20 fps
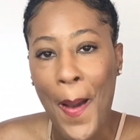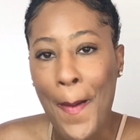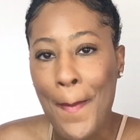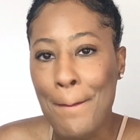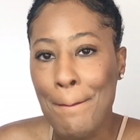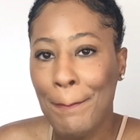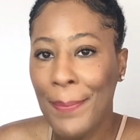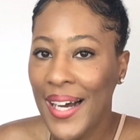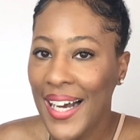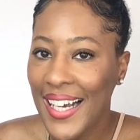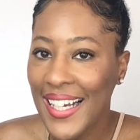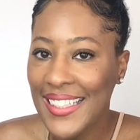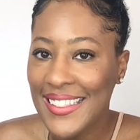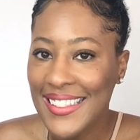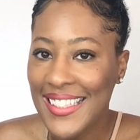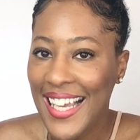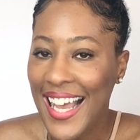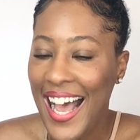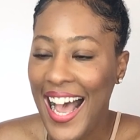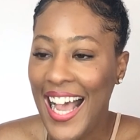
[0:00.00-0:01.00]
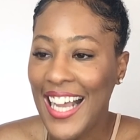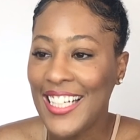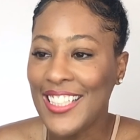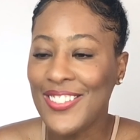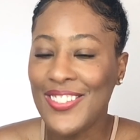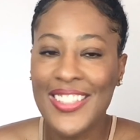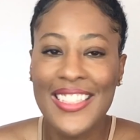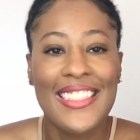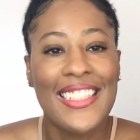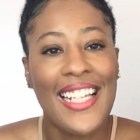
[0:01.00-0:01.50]
but I just want
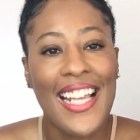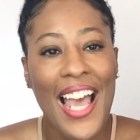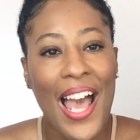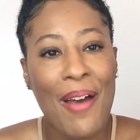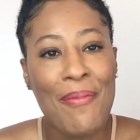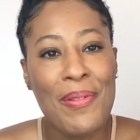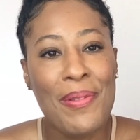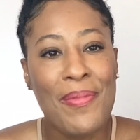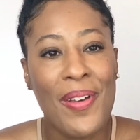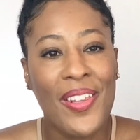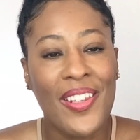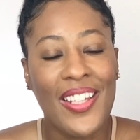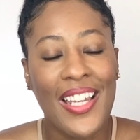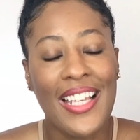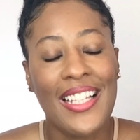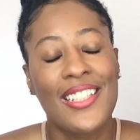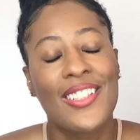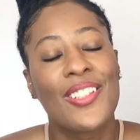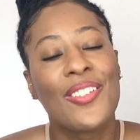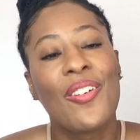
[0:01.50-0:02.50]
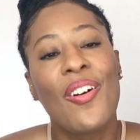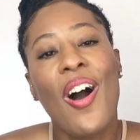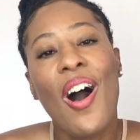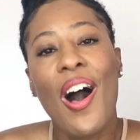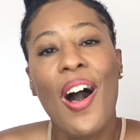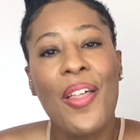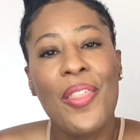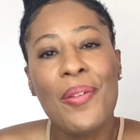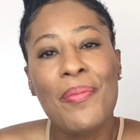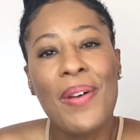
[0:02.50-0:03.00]
to say happy Mother's Day to all
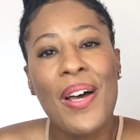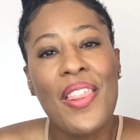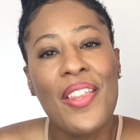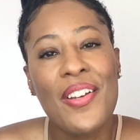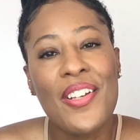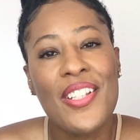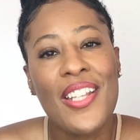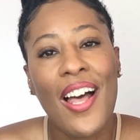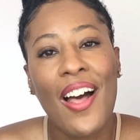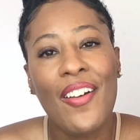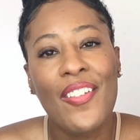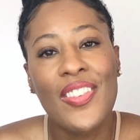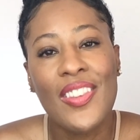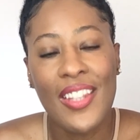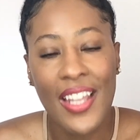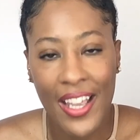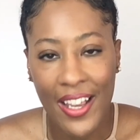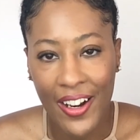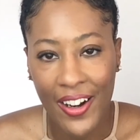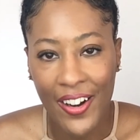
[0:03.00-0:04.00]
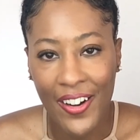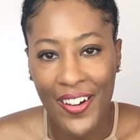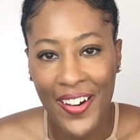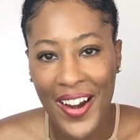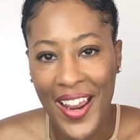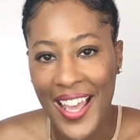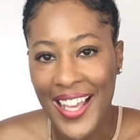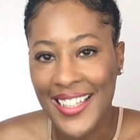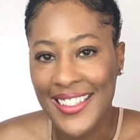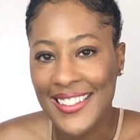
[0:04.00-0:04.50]
the mothers out there,
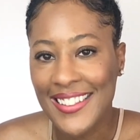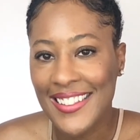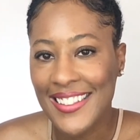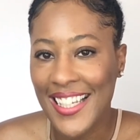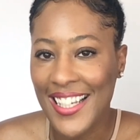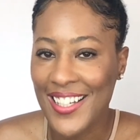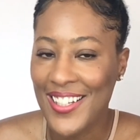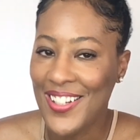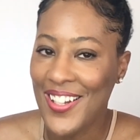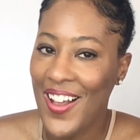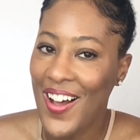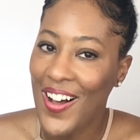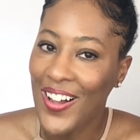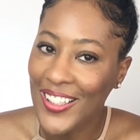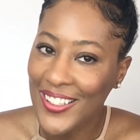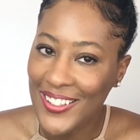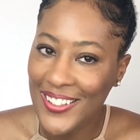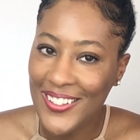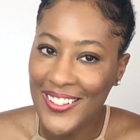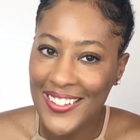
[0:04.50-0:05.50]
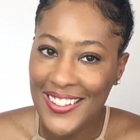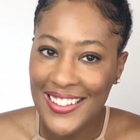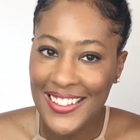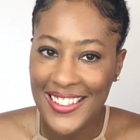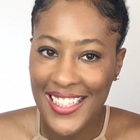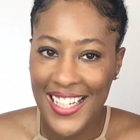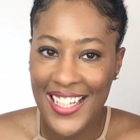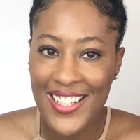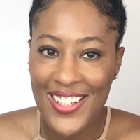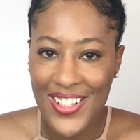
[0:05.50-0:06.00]
and stay
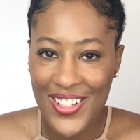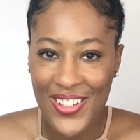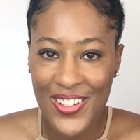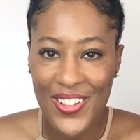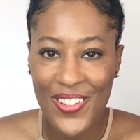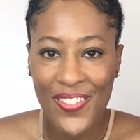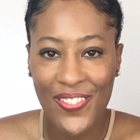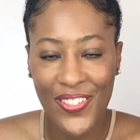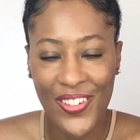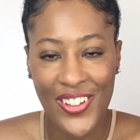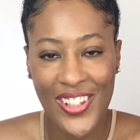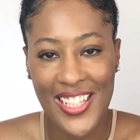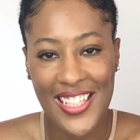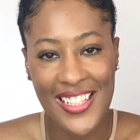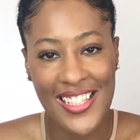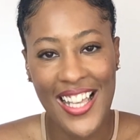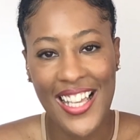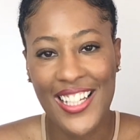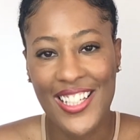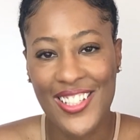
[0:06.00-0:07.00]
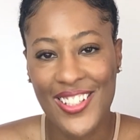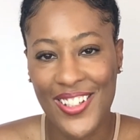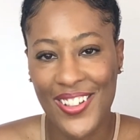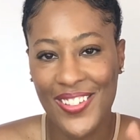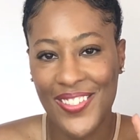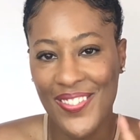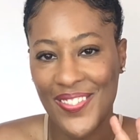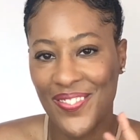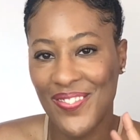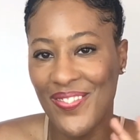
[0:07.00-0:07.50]
tuned for the slideshow.
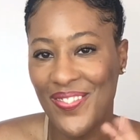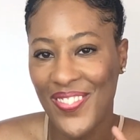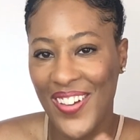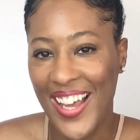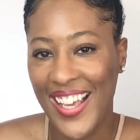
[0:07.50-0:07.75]
Bye